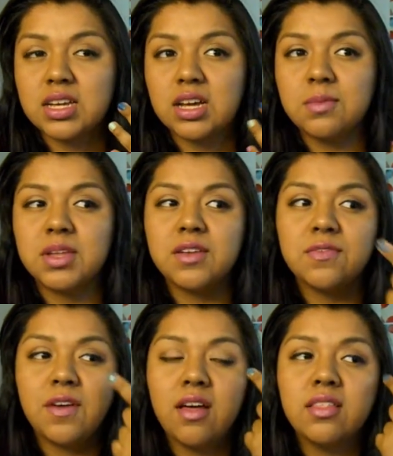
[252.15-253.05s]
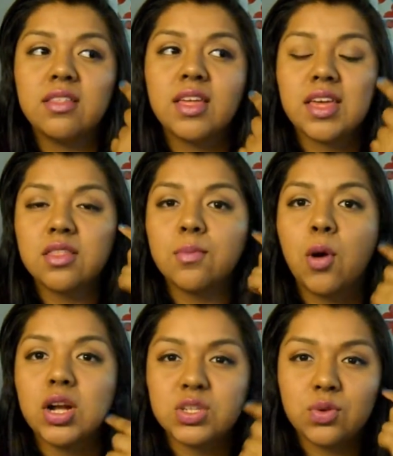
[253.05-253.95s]
it felt like in the
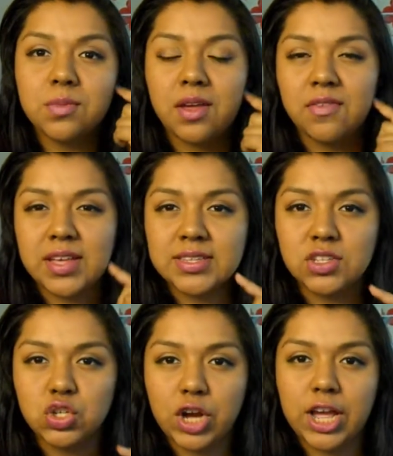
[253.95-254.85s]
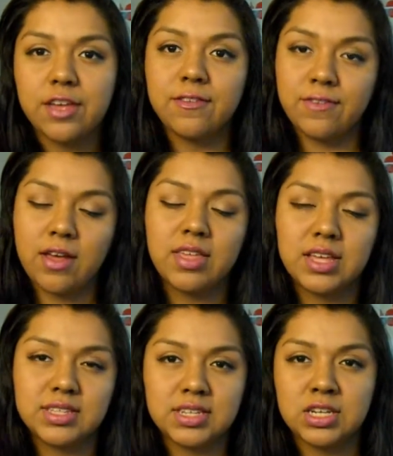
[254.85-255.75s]
parts where my face is dry, it felt
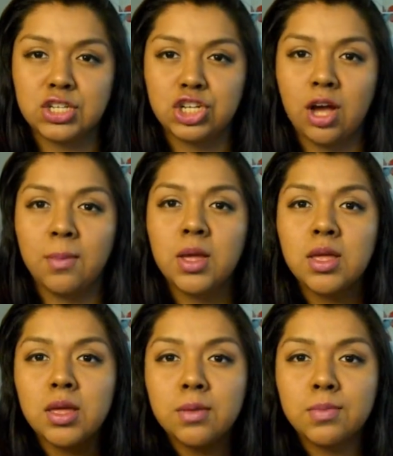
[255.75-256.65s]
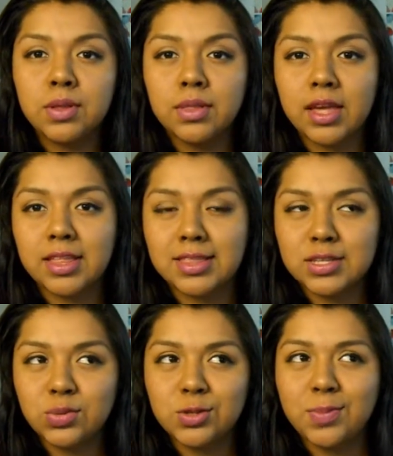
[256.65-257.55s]
like it did a good job. But like
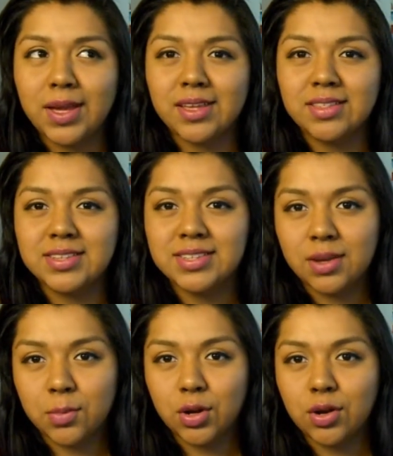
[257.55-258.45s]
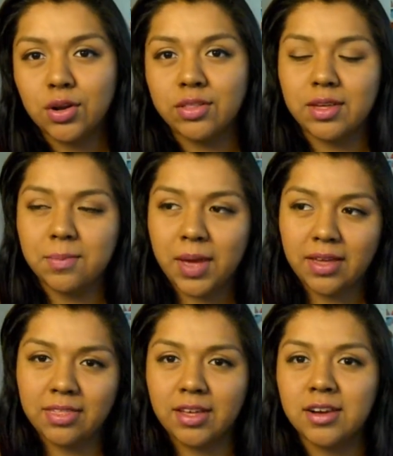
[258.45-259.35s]
this was back in the summer, or like
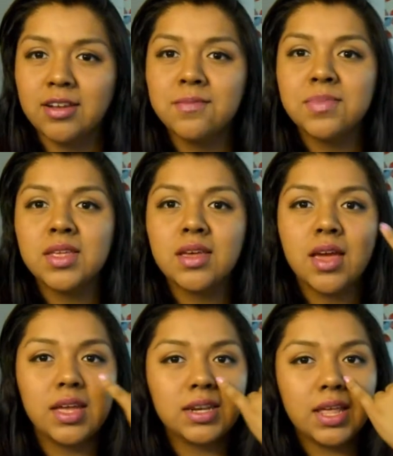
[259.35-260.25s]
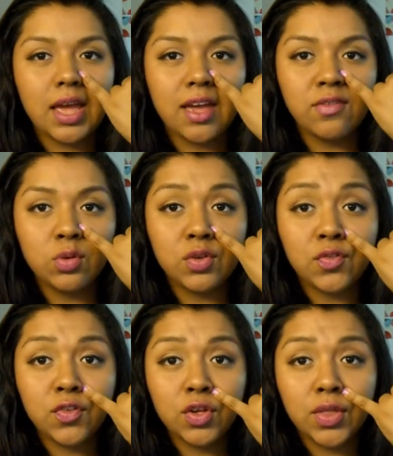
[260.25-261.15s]
back then, and like I would
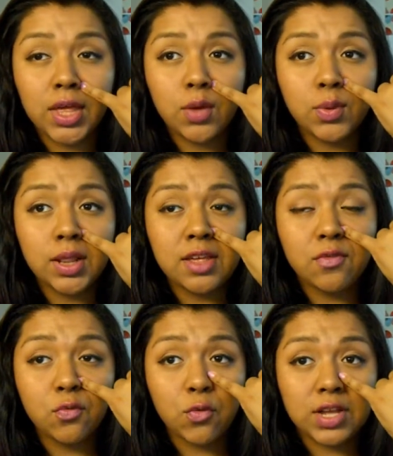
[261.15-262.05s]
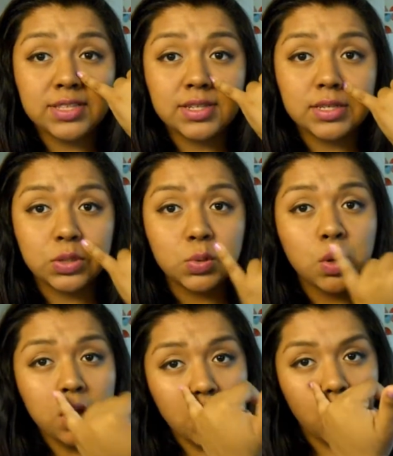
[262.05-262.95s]
feel like it would leave residue
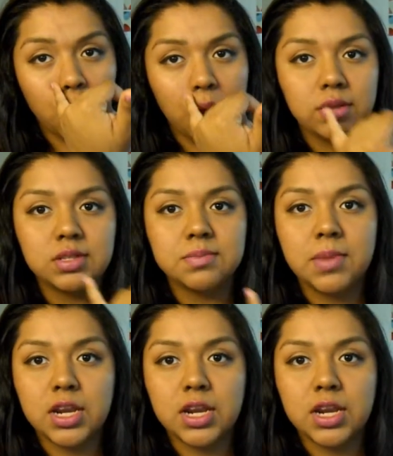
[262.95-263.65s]
around my